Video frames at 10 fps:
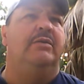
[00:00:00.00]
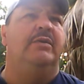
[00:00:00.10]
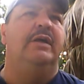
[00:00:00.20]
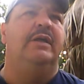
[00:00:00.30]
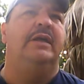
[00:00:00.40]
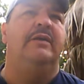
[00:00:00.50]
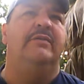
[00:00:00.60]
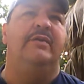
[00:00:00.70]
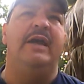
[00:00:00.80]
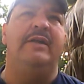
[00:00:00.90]
well,
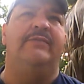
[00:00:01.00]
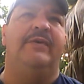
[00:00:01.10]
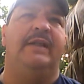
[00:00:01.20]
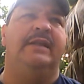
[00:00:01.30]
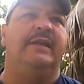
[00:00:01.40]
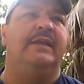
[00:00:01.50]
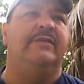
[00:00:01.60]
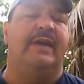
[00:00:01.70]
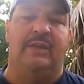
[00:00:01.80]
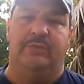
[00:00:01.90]
Ryan finally, his
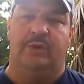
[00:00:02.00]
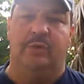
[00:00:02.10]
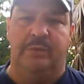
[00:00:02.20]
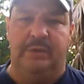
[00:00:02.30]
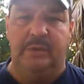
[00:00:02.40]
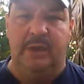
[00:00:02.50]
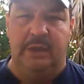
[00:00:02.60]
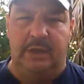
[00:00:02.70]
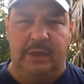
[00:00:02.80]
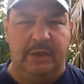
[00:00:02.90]
eyes were opened,
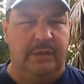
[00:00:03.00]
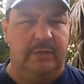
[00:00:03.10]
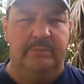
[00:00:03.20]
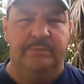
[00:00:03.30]
and he